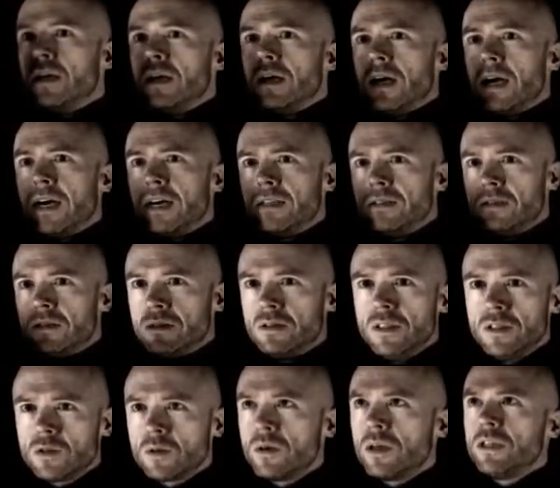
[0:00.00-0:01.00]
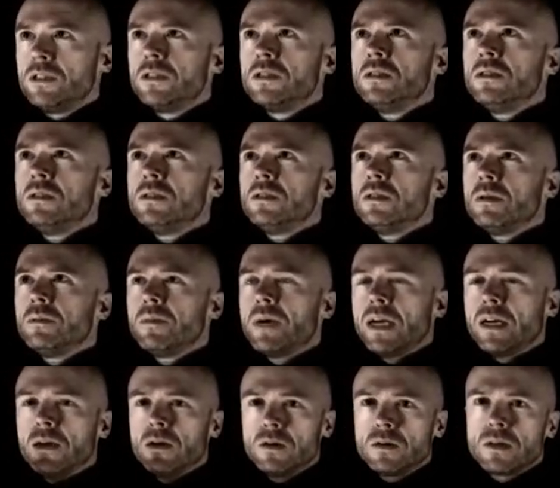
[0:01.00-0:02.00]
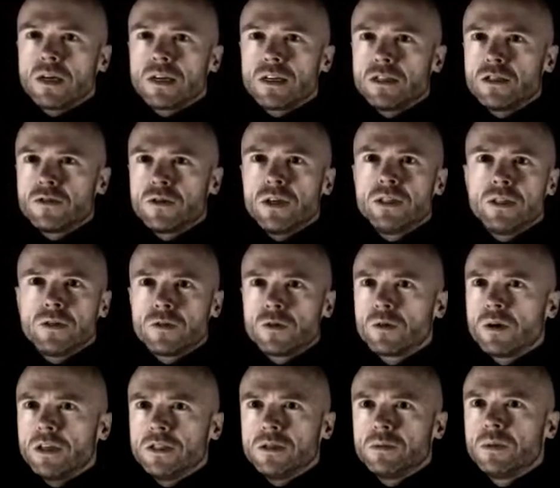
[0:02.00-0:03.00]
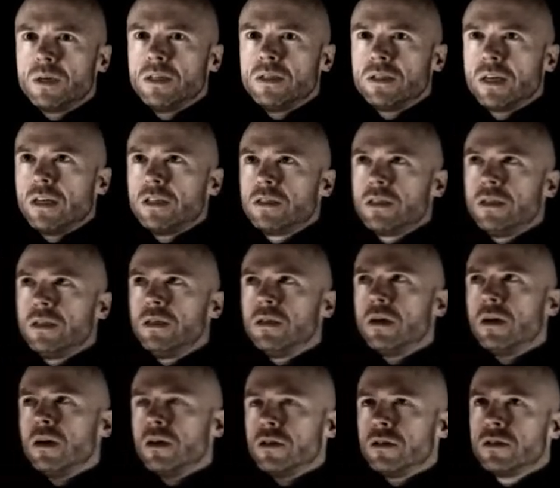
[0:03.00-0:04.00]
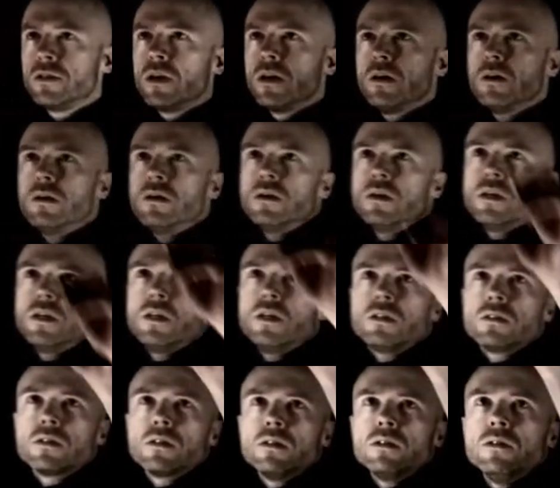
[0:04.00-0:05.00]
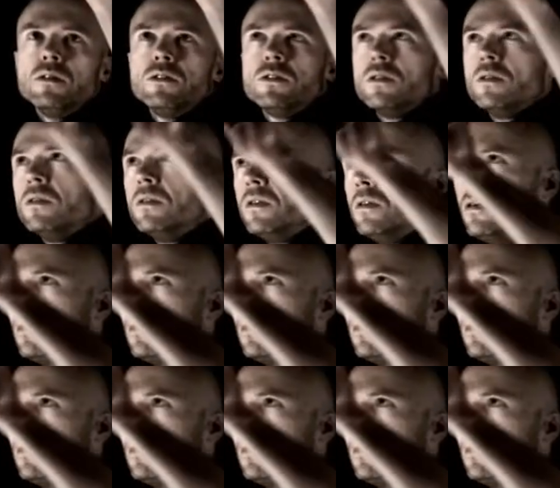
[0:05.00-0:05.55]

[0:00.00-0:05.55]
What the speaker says: And this question might look like it's a very different question, but it's actually not. So solution.